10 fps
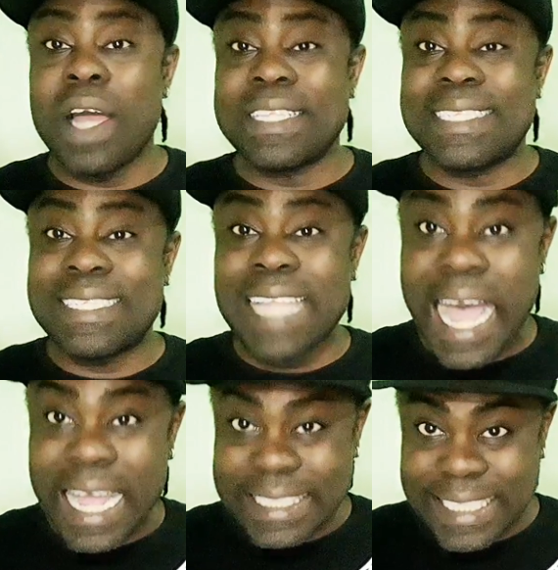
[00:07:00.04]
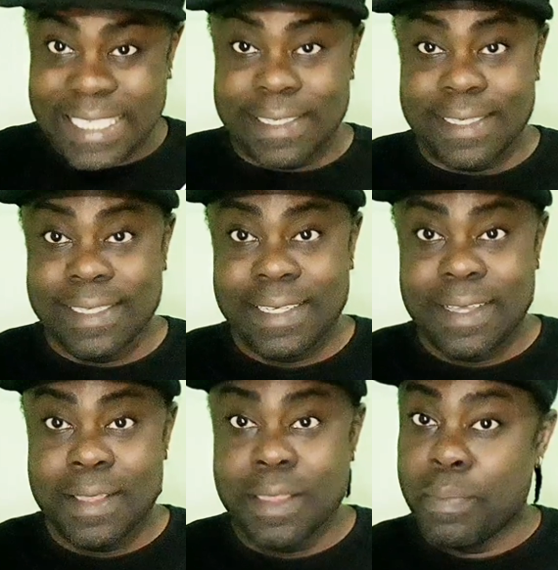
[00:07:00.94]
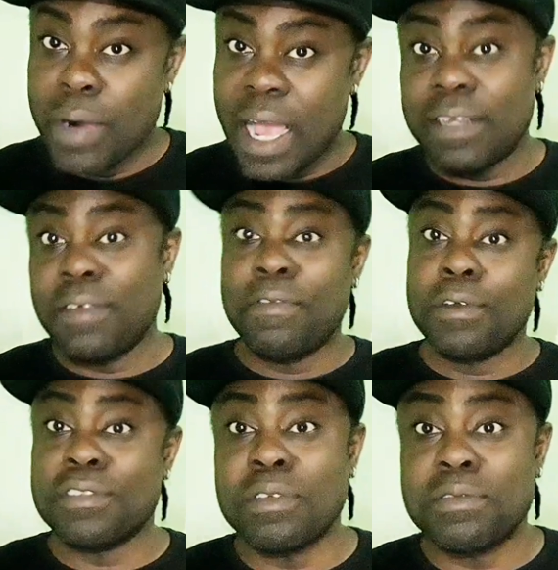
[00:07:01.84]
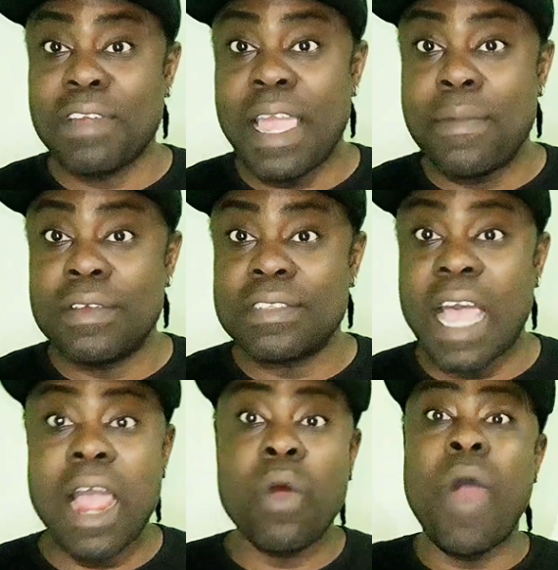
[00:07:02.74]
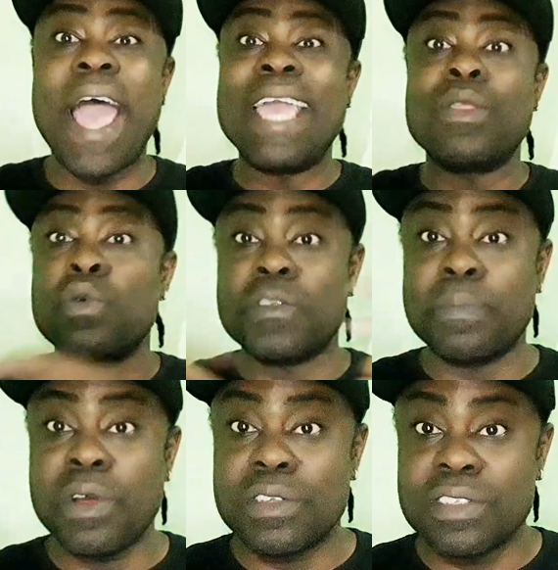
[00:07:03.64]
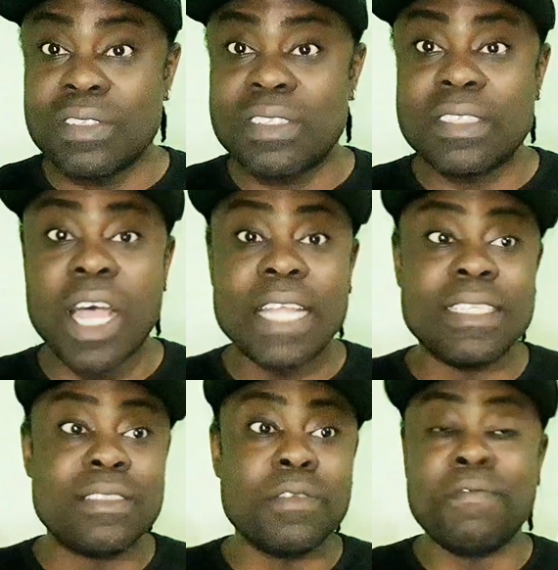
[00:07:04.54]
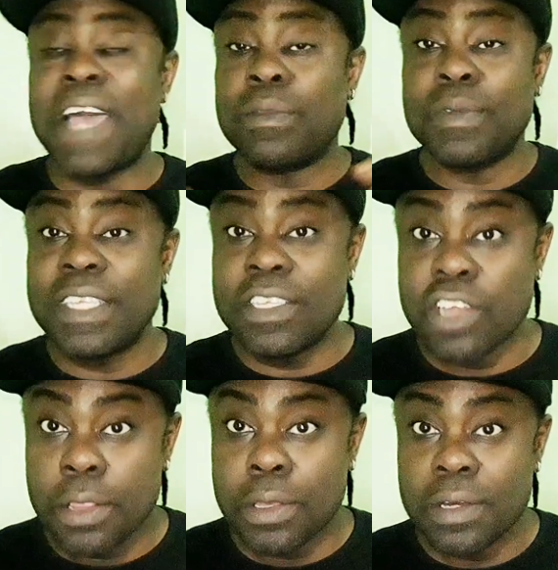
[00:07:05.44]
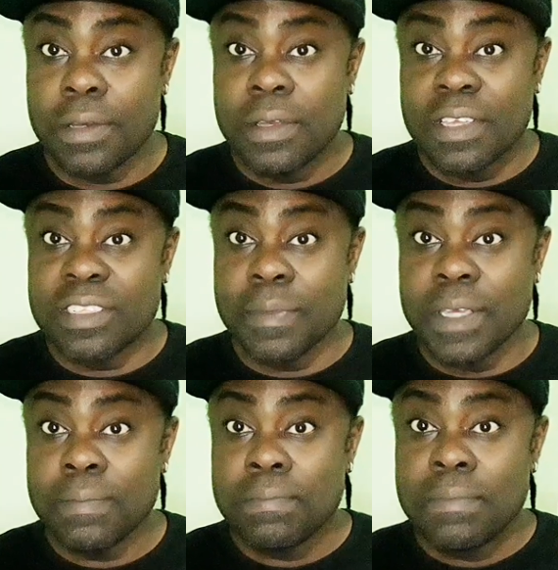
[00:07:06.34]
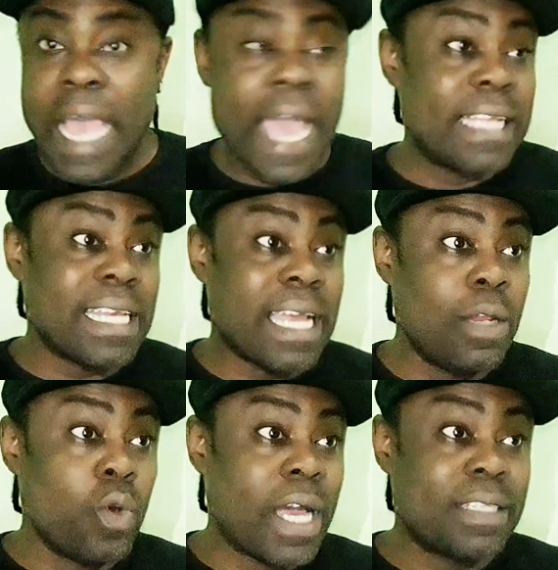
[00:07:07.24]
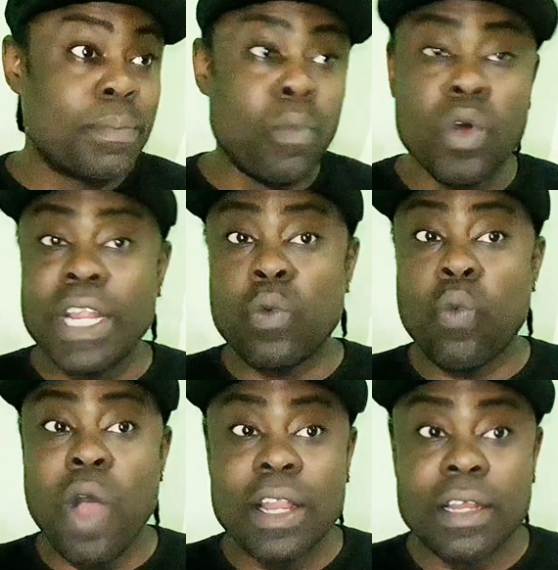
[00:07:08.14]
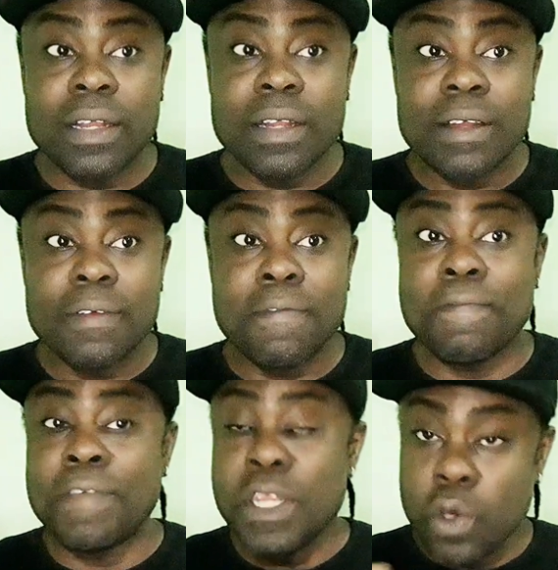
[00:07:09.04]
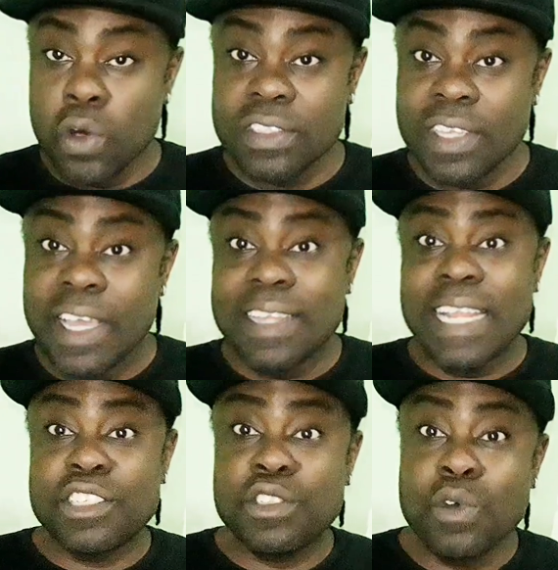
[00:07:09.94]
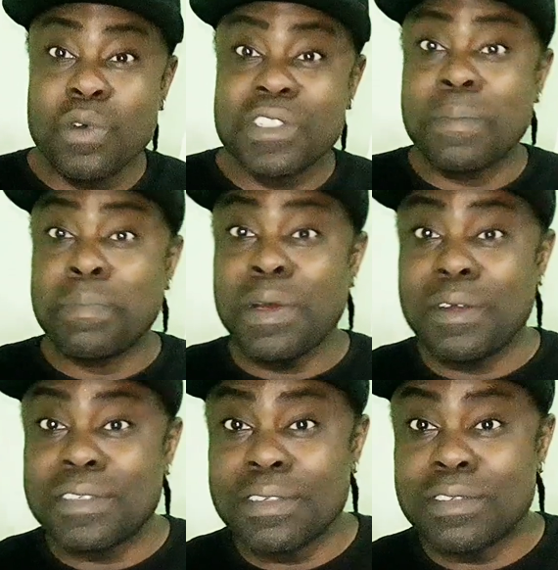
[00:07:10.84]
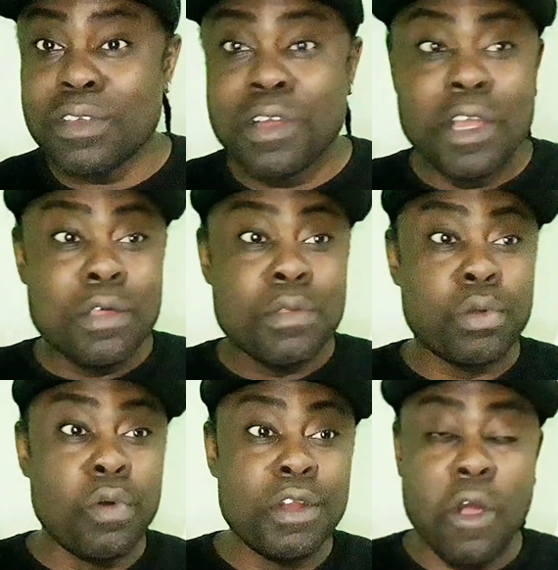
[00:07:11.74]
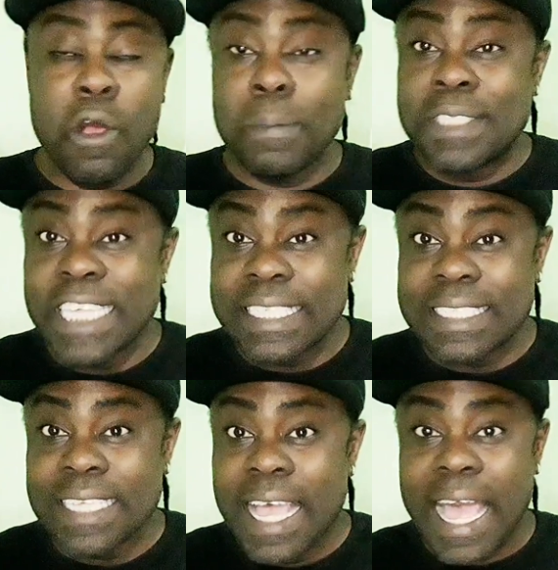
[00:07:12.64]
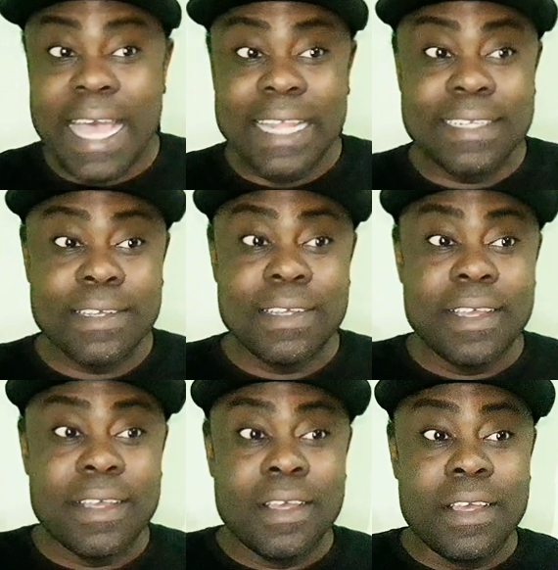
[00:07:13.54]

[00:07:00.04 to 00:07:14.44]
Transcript: what started the brawl of viewers and subscribers, or why those persons started to fight with each other. You see me? I take a look at more than one videos that shows persons throwing objects, and